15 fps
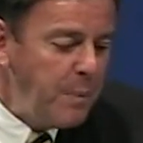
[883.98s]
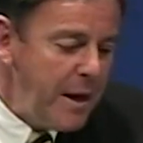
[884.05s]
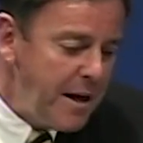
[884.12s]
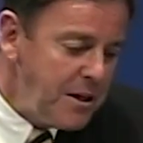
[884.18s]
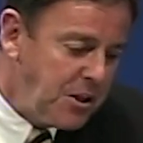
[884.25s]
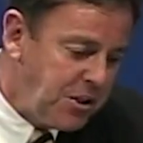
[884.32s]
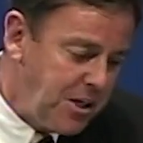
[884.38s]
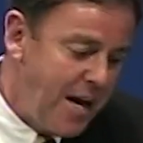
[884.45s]

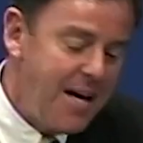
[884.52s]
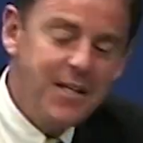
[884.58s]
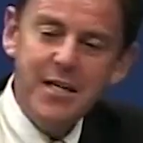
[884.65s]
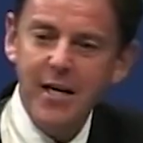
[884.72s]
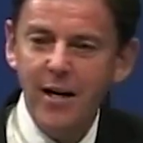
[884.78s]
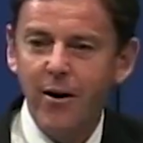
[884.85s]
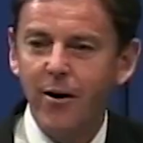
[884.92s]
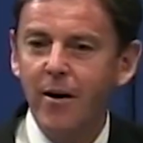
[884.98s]
being said
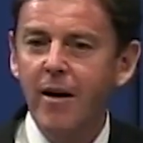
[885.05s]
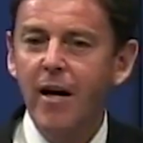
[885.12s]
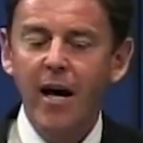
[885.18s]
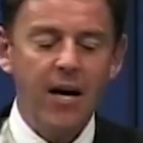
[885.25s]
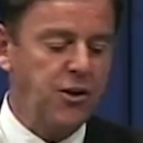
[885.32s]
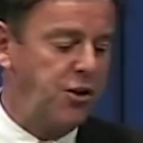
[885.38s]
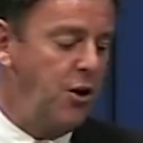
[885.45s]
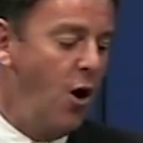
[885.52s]
here
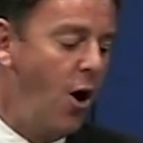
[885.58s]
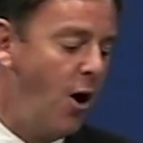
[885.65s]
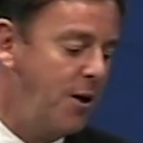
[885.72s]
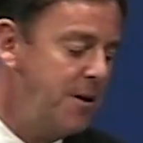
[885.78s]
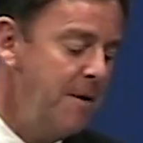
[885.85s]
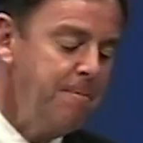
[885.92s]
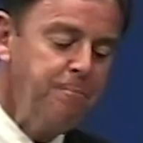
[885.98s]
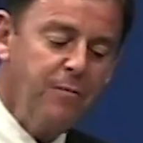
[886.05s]
is
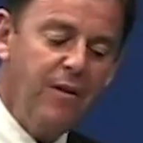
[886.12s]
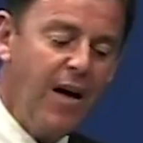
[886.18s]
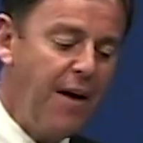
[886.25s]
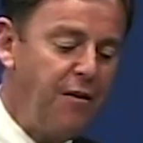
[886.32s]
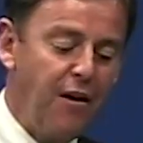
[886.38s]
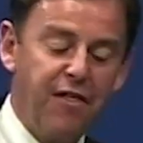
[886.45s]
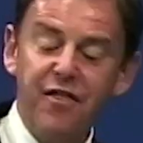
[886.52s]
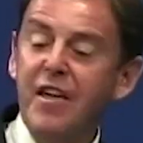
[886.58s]
not
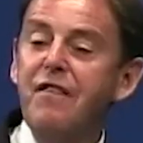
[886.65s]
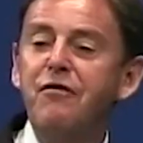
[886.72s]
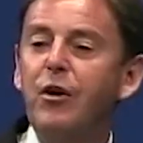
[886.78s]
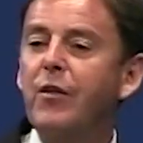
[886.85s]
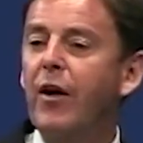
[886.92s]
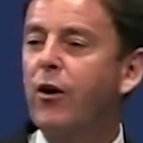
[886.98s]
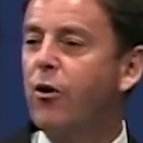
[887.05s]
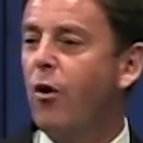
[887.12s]
that the thief
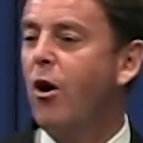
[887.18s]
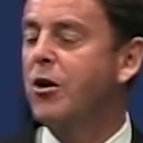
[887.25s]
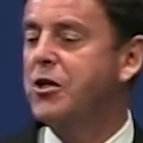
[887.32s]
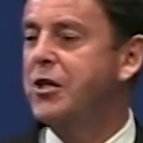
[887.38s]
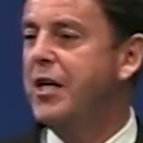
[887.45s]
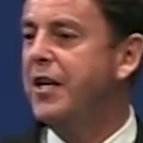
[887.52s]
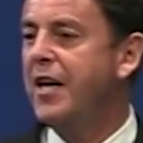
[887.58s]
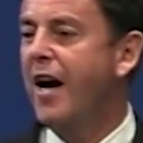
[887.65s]
on the cross
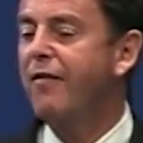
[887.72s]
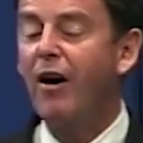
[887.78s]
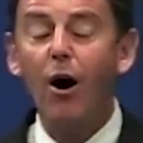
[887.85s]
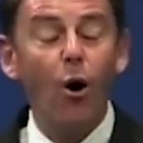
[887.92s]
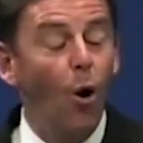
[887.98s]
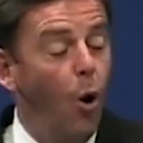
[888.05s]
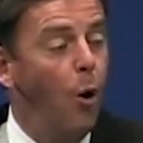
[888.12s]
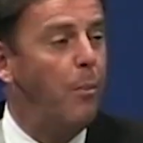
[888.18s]
didn't have a
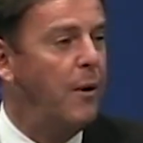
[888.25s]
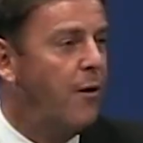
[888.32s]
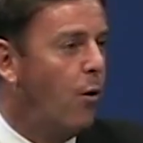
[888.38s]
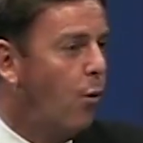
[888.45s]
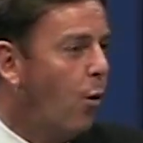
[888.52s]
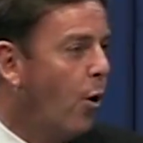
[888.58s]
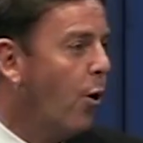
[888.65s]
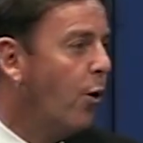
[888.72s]
hope in the
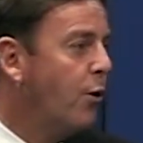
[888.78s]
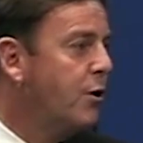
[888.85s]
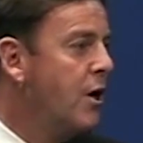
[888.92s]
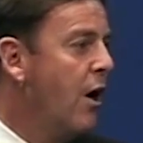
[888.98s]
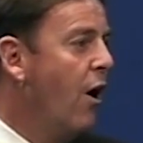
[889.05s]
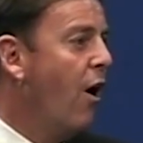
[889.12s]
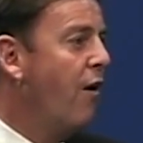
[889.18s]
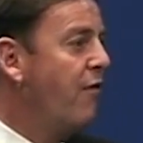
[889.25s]
world
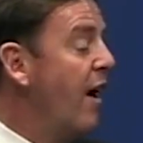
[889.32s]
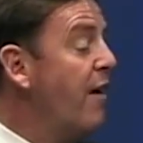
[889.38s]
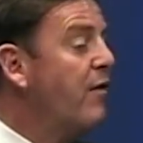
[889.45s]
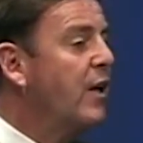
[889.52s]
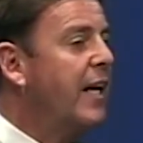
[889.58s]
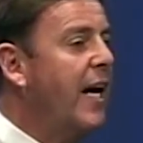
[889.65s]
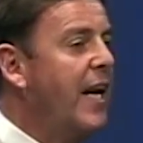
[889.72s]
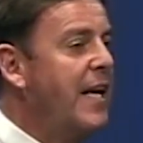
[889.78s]
of
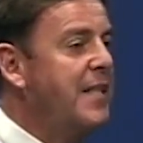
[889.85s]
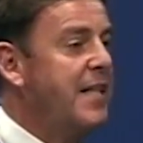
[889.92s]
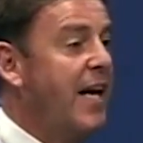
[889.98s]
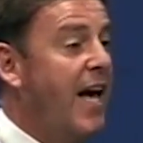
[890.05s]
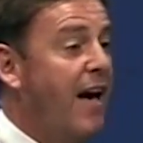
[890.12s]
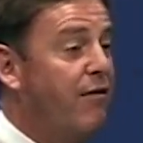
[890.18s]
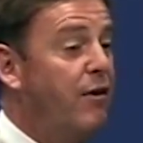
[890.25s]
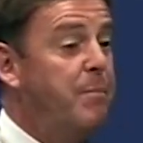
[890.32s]
ever getting to
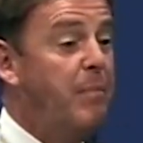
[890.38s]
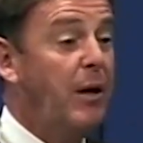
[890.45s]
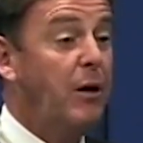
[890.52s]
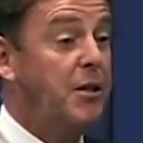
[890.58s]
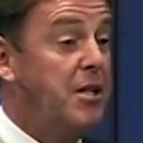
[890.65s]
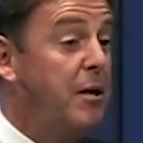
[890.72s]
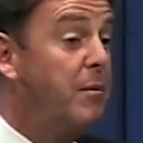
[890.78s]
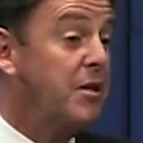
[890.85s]
heaven
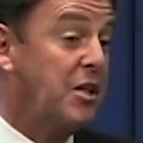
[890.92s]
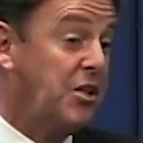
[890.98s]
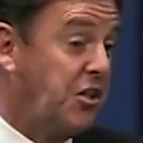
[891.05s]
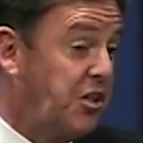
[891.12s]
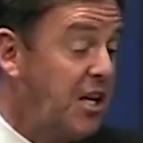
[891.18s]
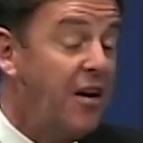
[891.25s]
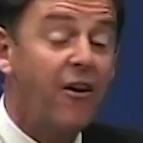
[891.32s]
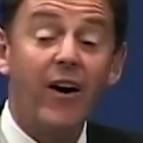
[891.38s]
because he was a
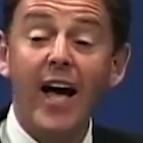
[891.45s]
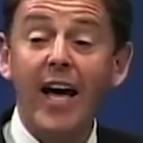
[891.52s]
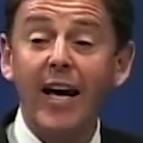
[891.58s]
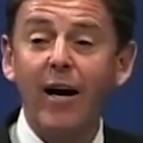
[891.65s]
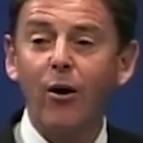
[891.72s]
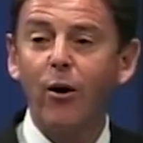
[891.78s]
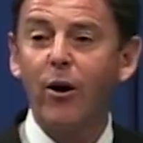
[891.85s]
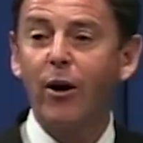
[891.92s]
sinner
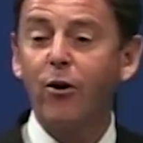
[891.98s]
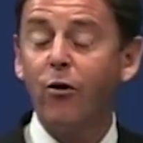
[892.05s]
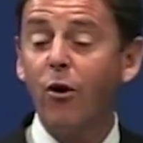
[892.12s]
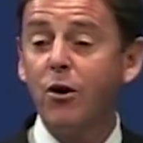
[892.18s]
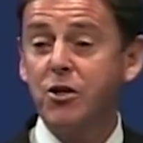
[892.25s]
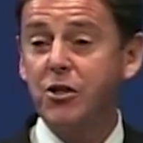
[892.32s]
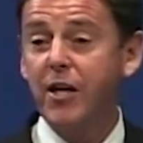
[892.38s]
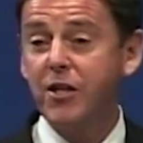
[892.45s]
hanging on a
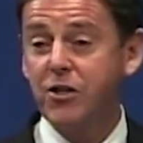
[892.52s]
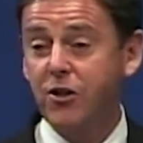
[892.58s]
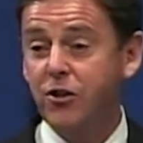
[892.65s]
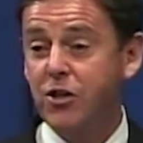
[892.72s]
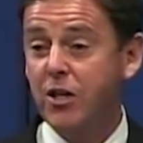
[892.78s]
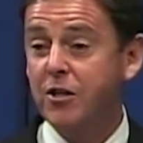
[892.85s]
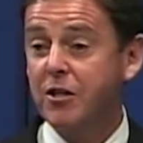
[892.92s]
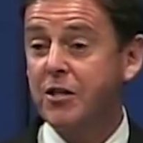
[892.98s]
cross next to
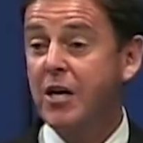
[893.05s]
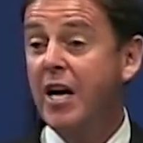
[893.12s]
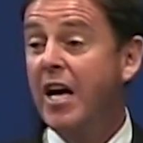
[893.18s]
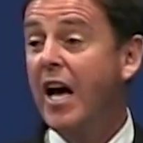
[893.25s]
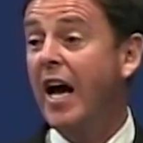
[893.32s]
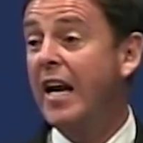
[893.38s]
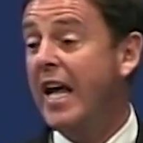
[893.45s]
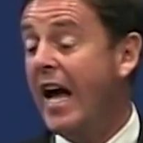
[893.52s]
Jesus,
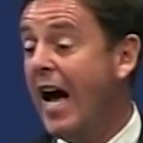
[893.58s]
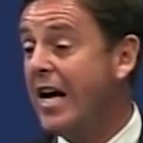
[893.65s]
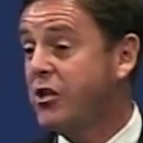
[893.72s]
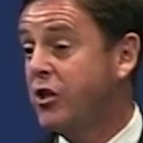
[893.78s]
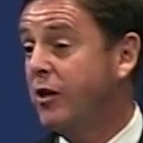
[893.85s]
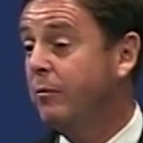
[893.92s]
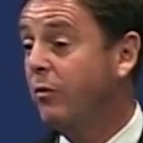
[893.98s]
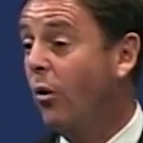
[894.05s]
and he
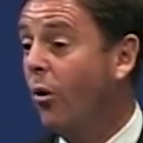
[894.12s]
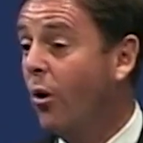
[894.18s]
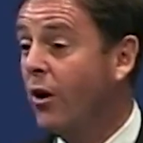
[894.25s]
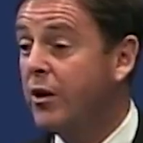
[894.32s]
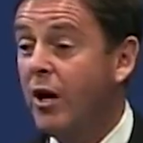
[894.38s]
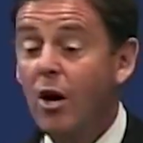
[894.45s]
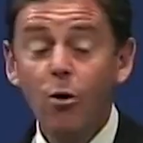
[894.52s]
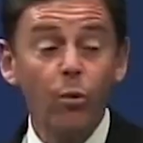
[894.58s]
asked him,
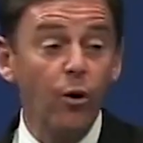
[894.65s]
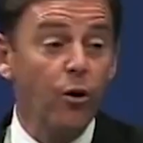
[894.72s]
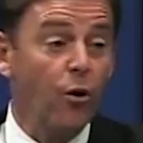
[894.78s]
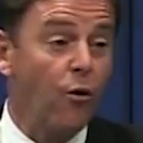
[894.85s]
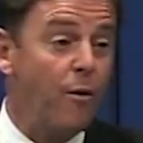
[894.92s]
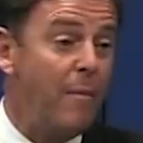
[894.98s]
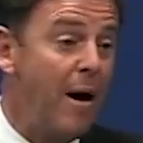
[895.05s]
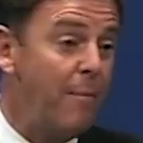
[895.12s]
Lord, will you
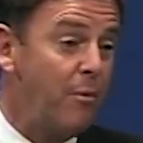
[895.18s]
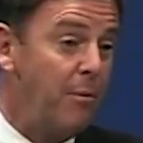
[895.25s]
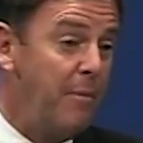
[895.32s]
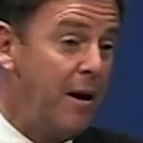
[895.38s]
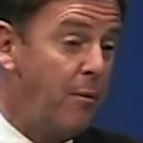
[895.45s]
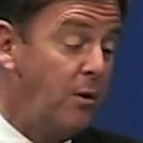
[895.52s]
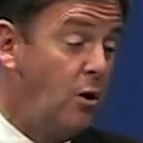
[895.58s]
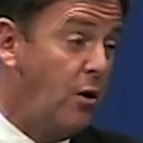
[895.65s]
remember
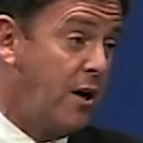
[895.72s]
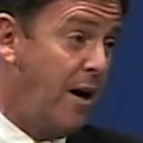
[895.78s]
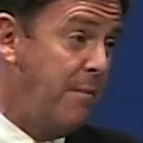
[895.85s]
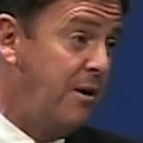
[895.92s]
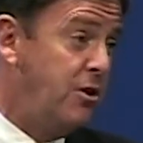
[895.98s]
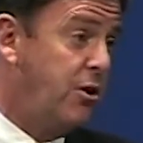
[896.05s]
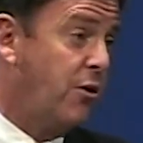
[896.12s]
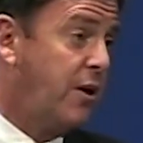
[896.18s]
me when you come
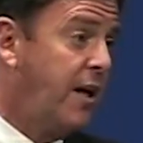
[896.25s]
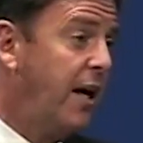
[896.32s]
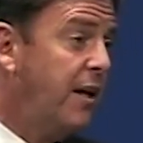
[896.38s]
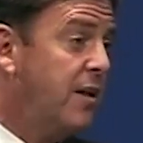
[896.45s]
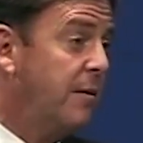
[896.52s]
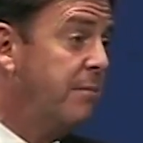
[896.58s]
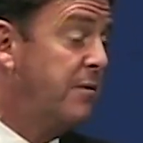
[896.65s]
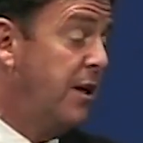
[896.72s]
into your
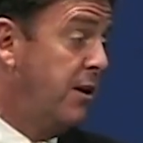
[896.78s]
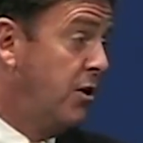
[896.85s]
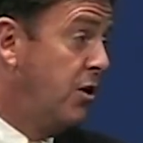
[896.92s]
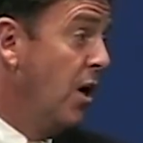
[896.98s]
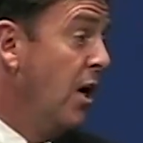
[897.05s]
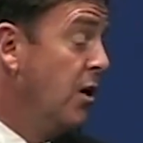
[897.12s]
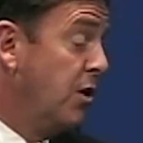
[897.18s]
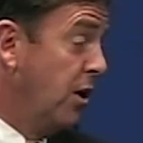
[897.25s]
kingdom? Did,
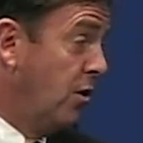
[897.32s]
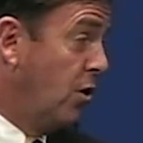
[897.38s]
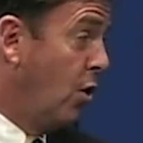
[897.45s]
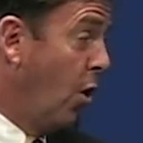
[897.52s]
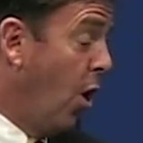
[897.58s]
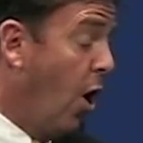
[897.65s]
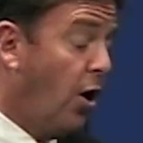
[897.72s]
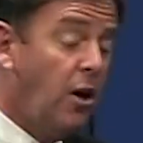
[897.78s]
did
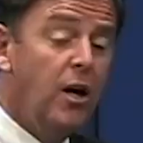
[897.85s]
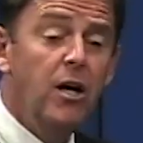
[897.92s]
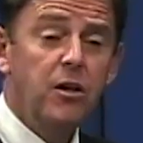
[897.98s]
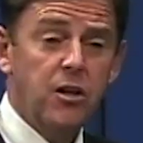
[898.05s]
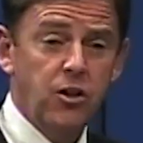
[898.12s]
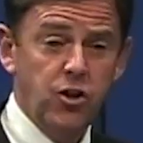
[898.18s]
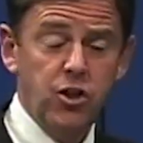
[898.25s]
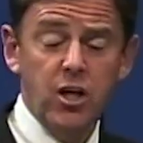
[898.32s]
God,
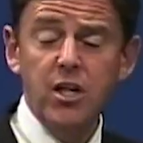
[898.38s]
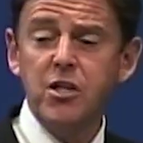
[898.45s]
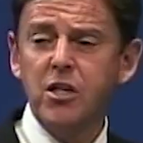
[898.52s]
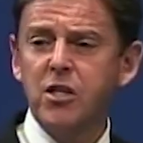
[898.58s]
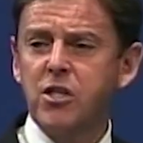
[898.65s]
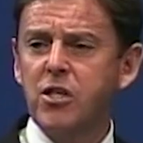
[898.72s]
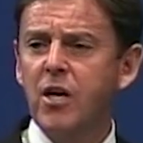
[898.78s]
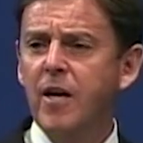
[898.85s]
did
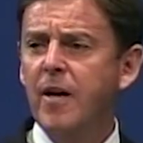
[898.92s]
Jesus